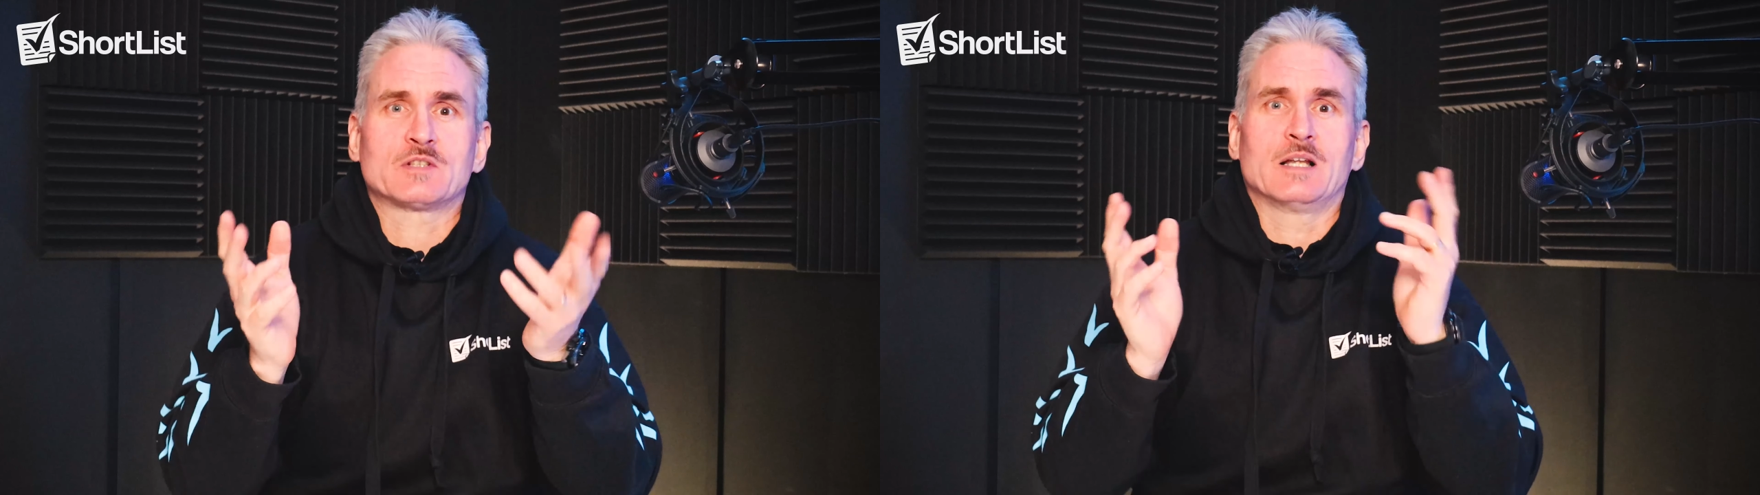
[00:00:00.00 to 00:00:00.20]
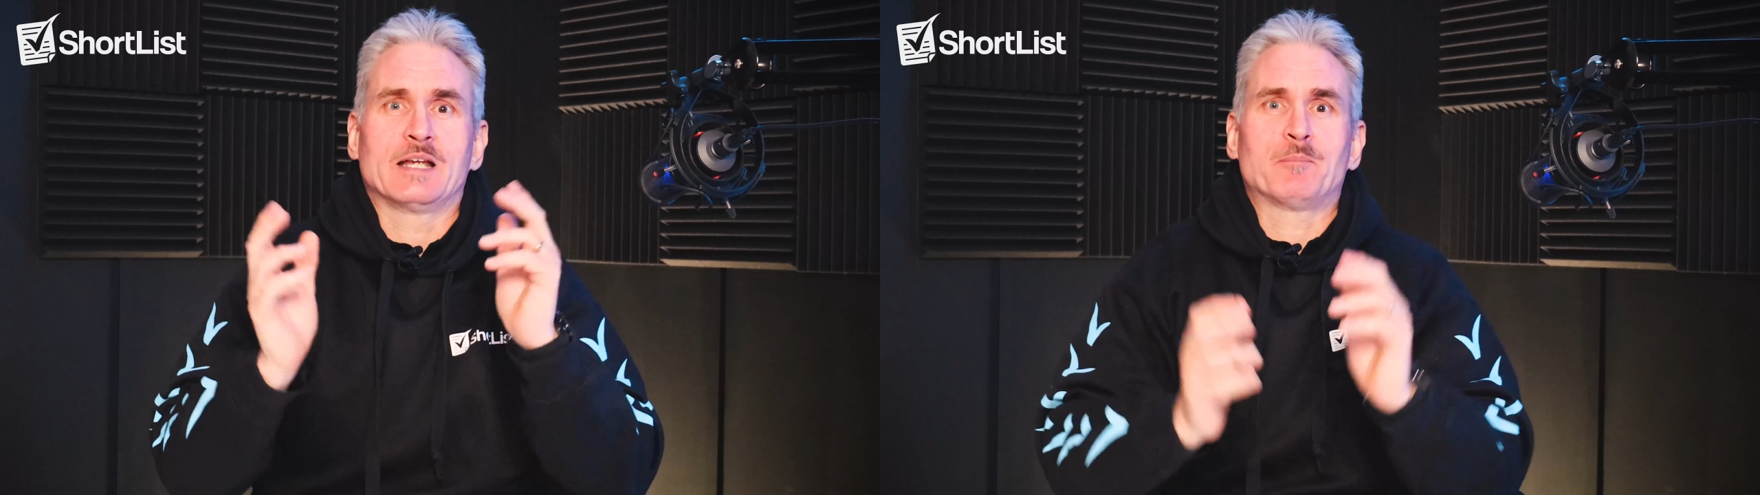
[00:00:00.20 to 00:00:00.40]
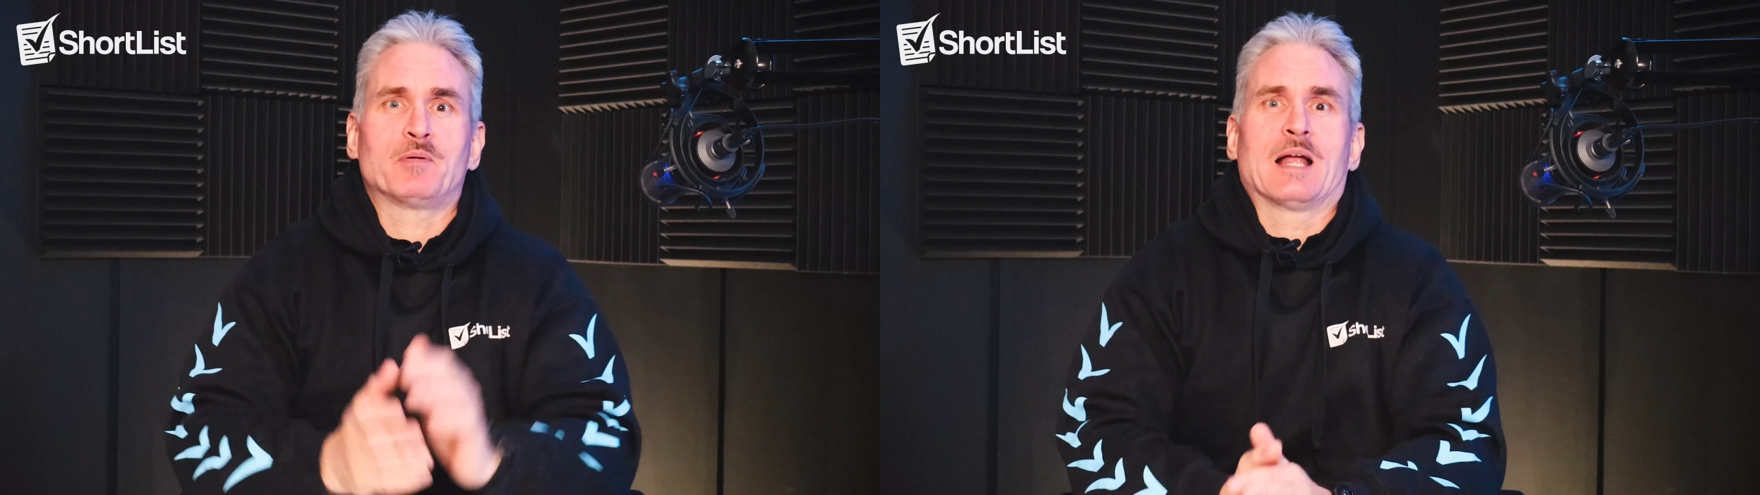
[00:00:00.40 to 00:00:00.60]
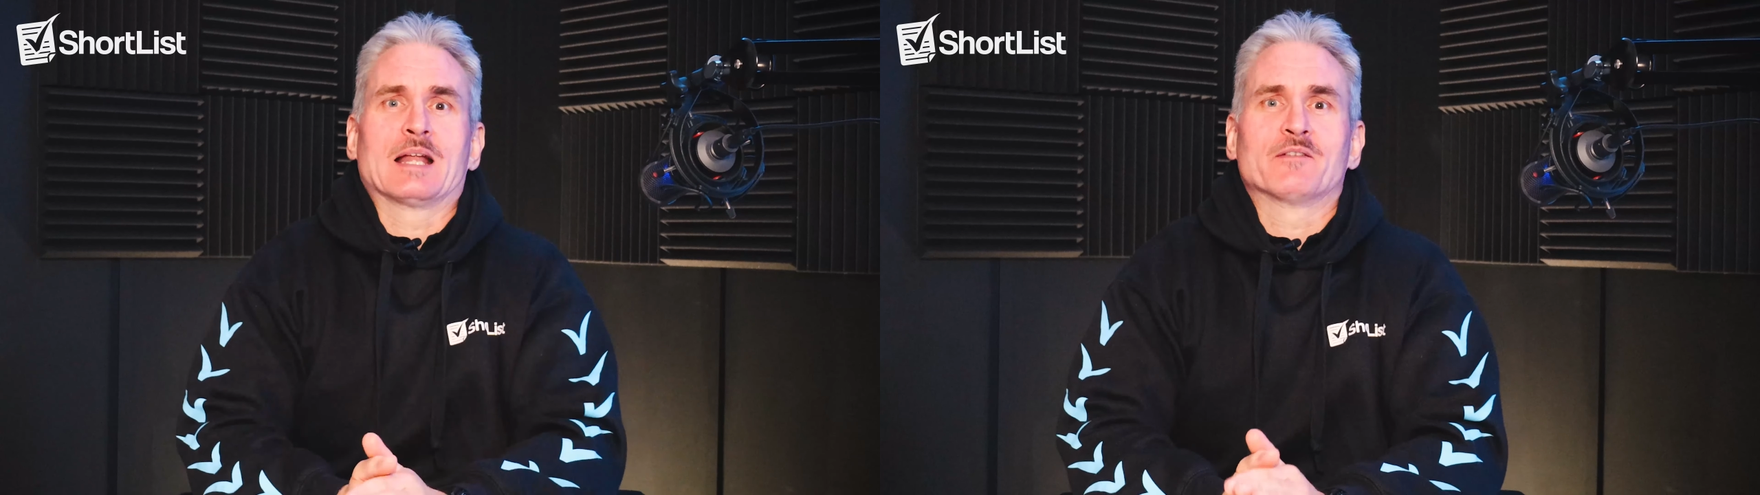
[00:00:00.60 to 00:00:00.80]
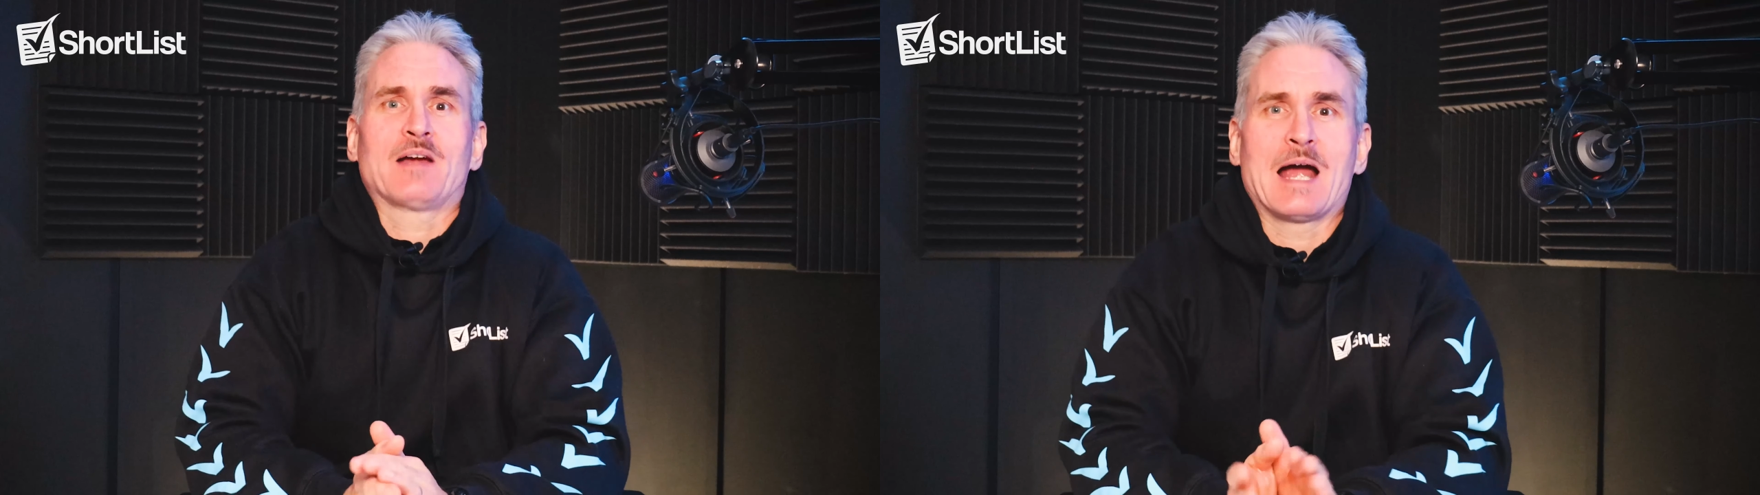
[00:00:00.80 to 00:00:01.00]
clear
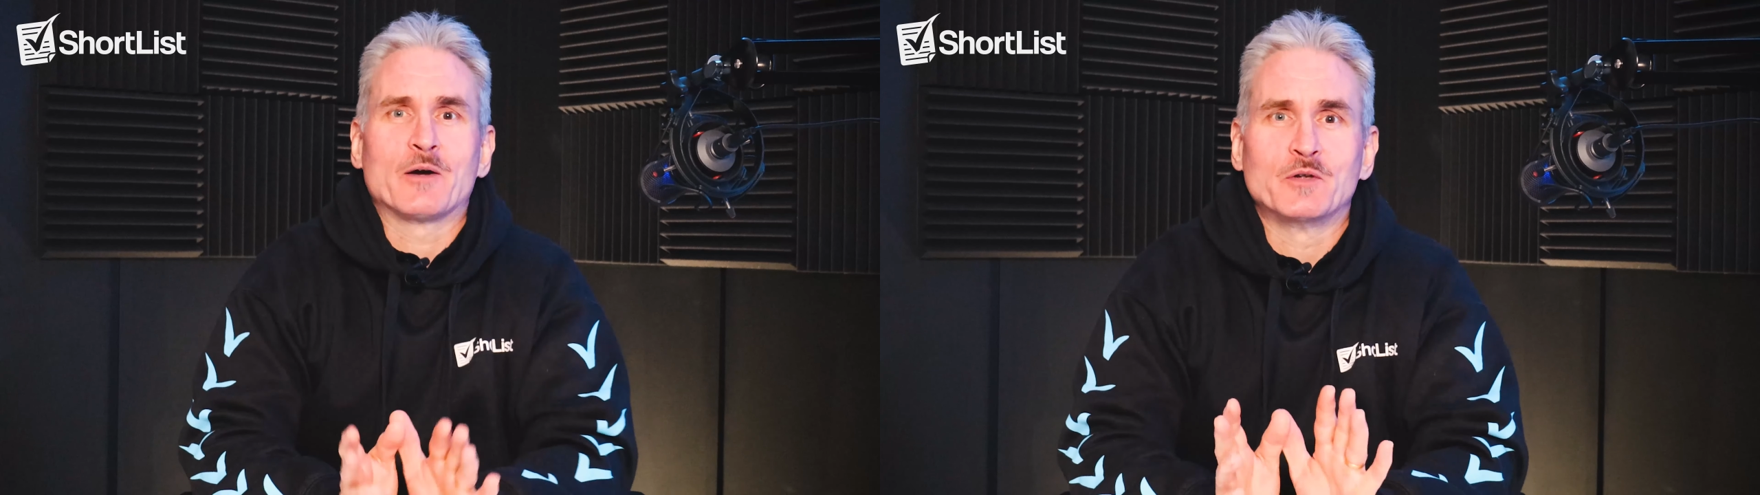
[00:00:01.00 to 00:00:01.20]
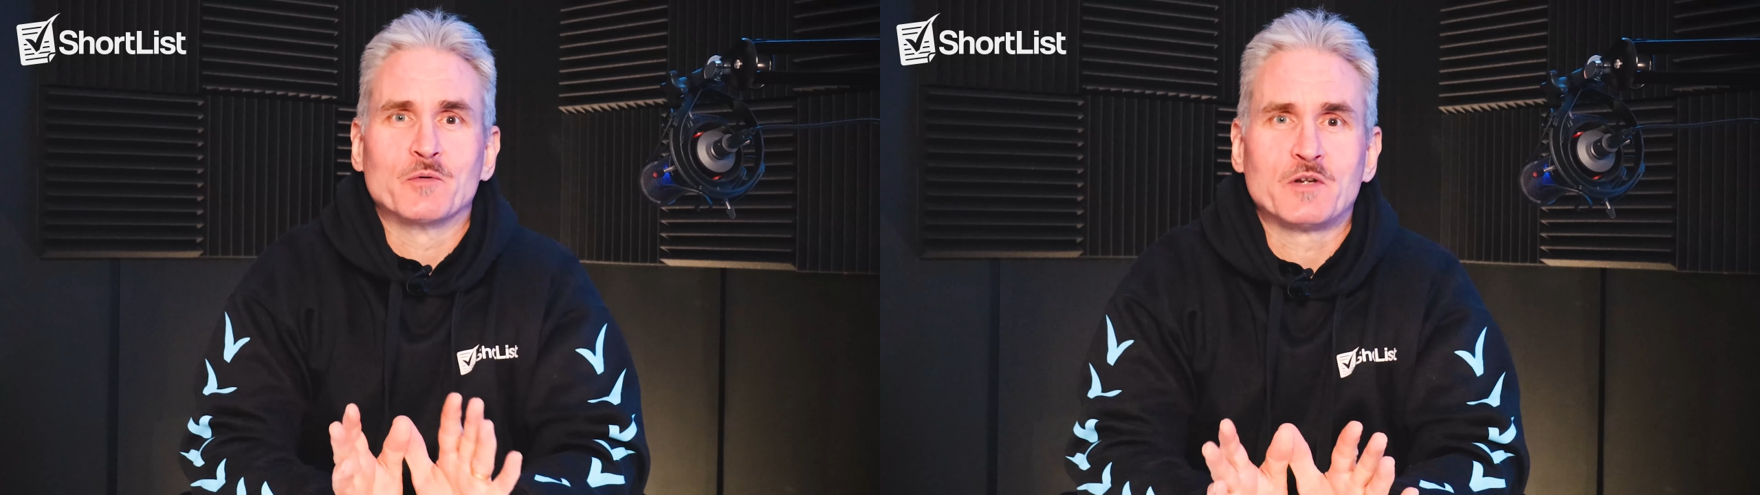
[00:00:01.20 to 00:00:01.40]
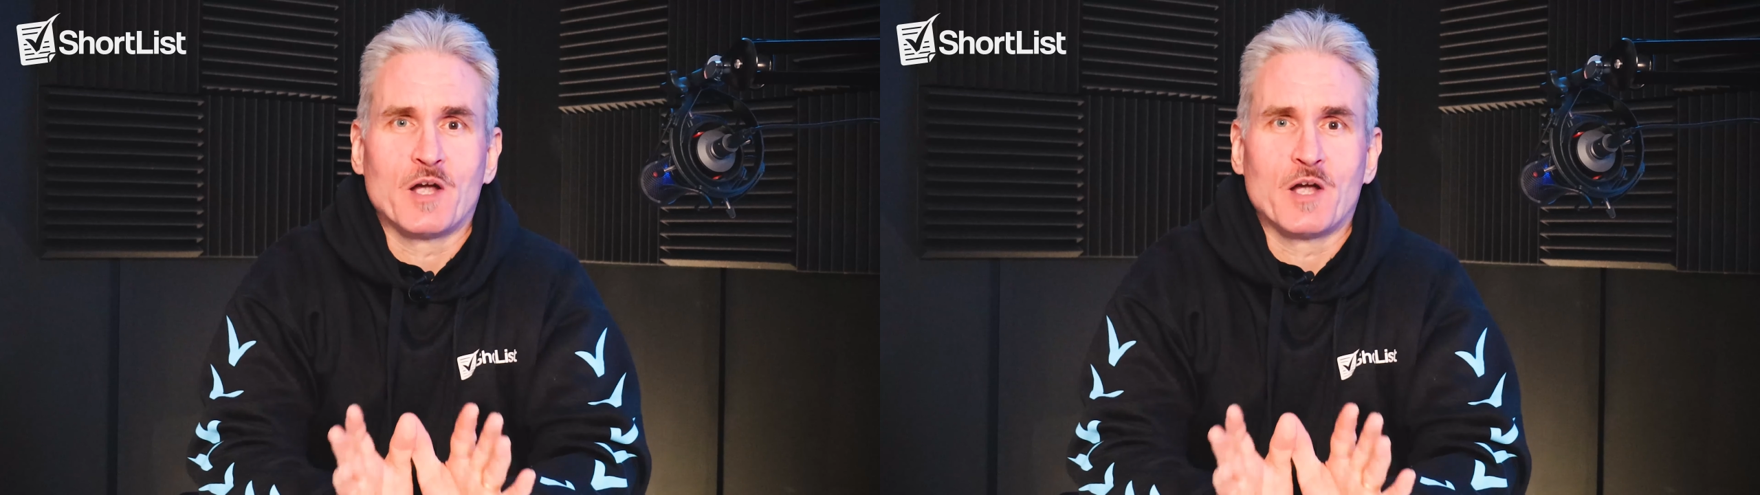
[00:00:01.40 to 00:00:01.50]
plan of how you are